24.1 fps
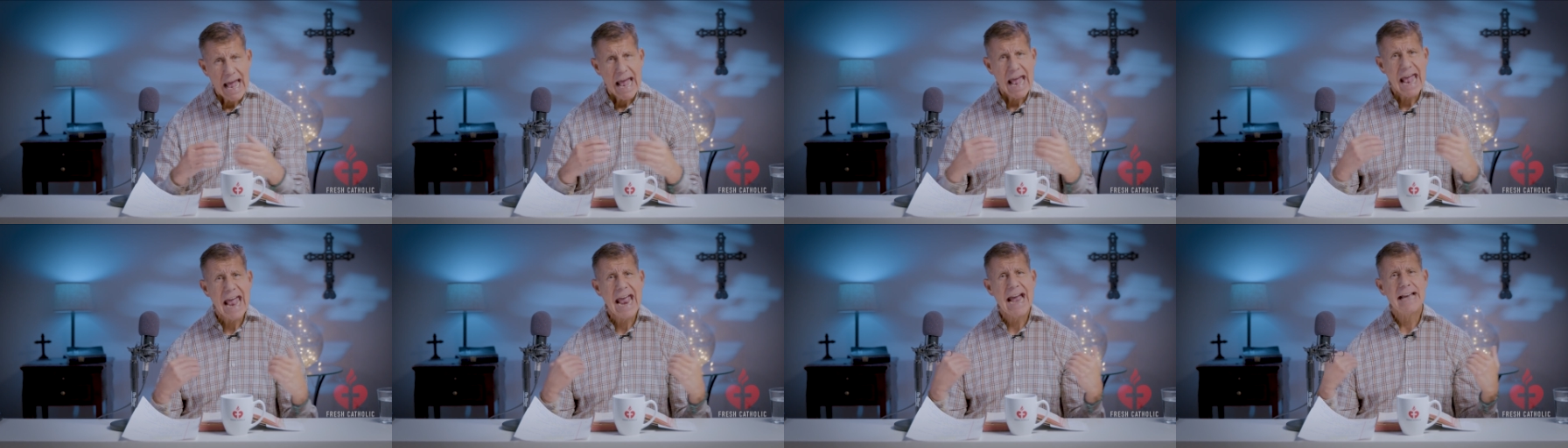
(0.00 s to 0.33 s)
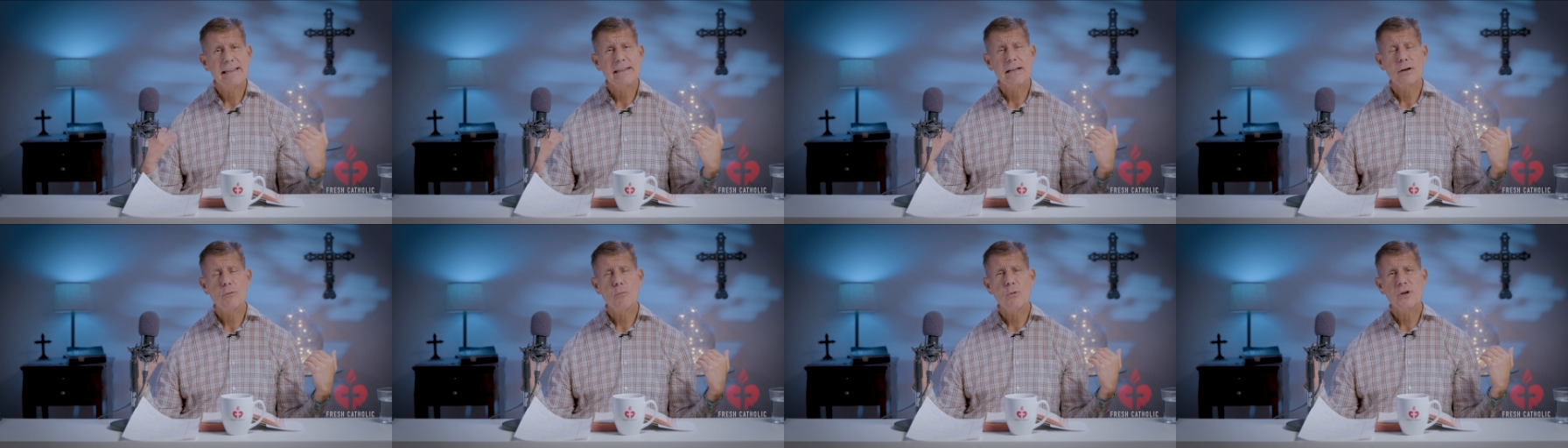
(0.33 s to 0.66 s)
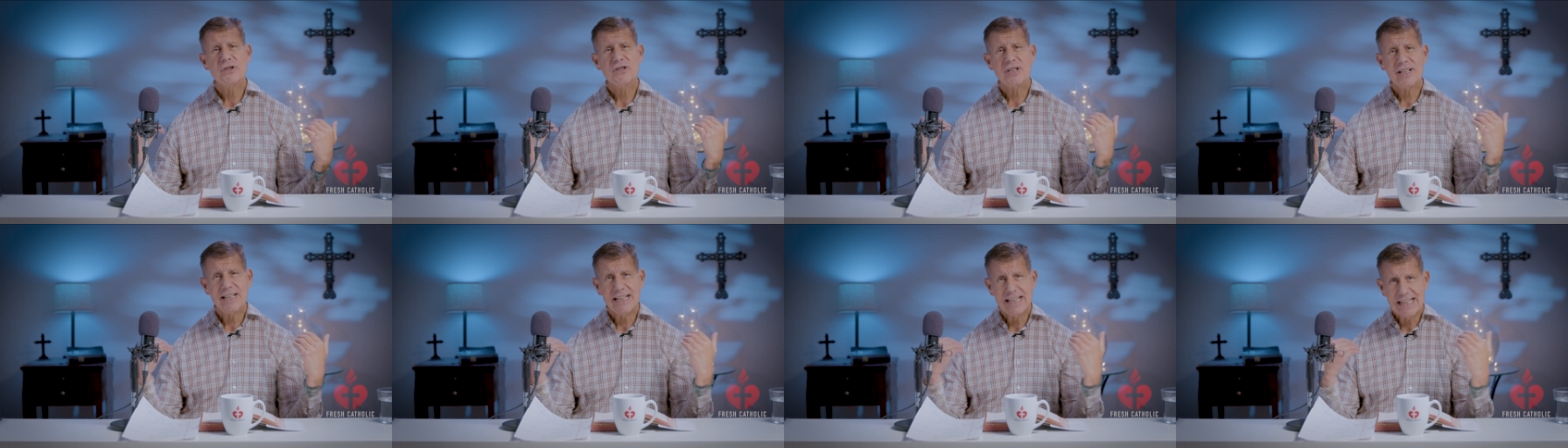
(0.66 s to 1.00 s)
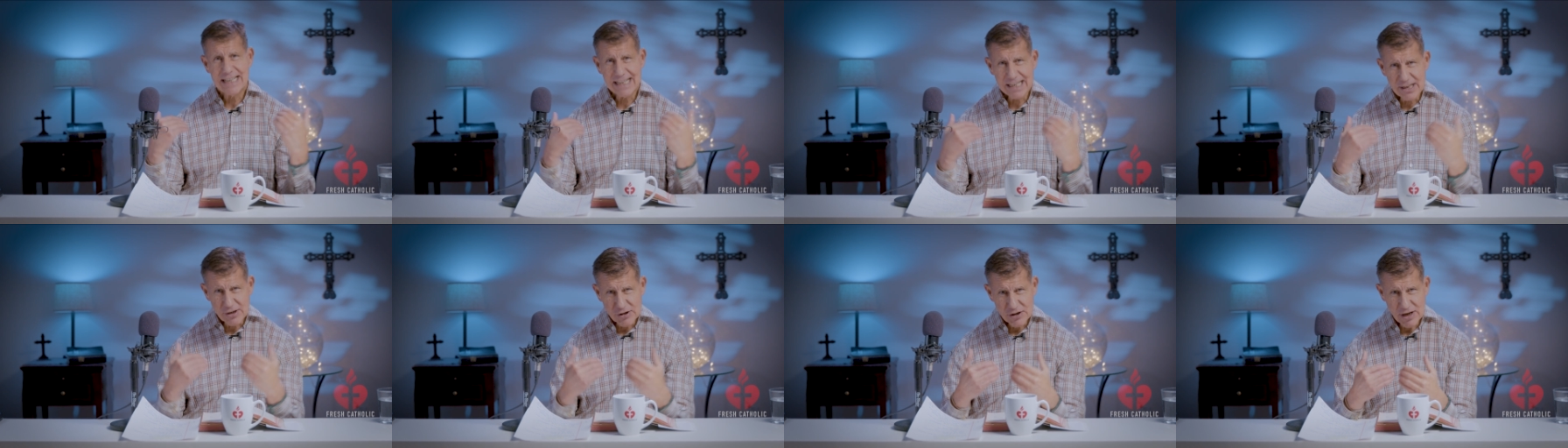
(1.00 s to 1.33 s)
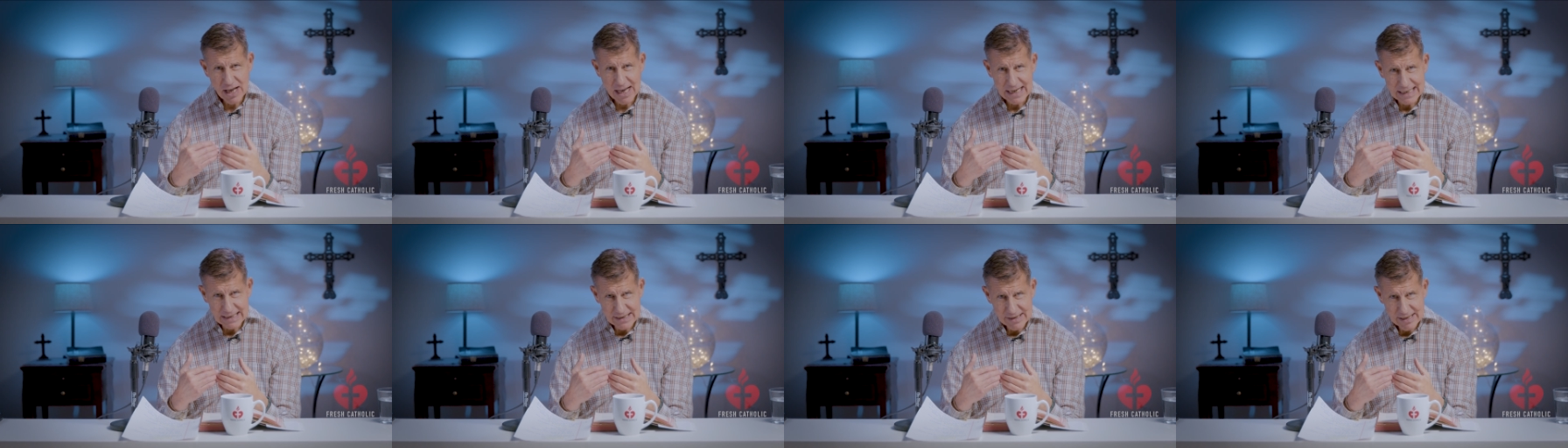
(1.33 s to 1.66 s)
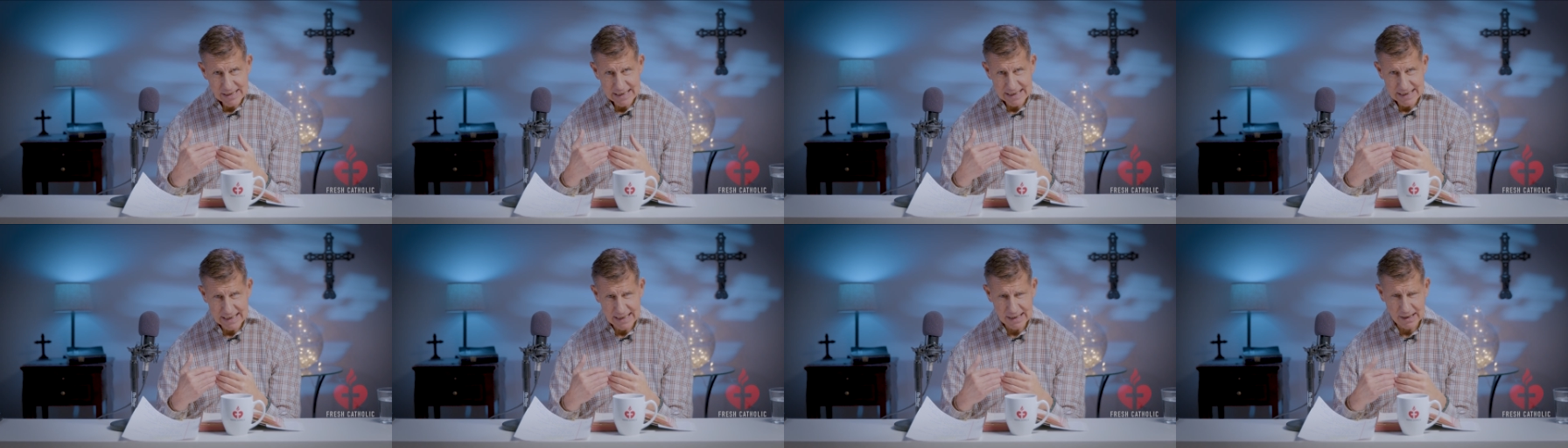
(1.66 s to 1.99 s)
And it was his
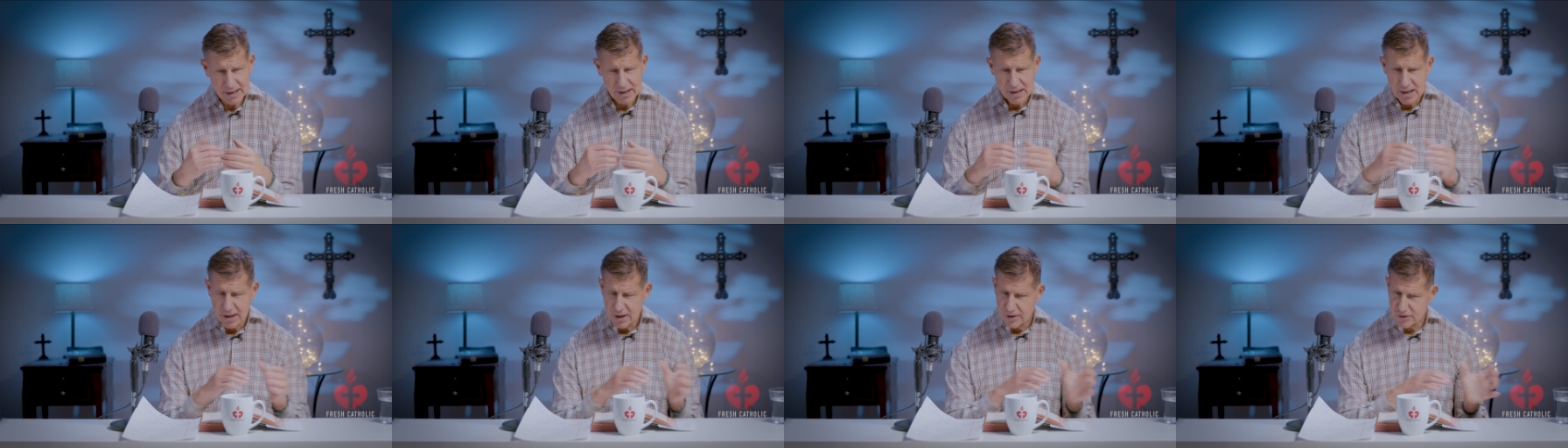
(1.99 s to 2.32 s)
idea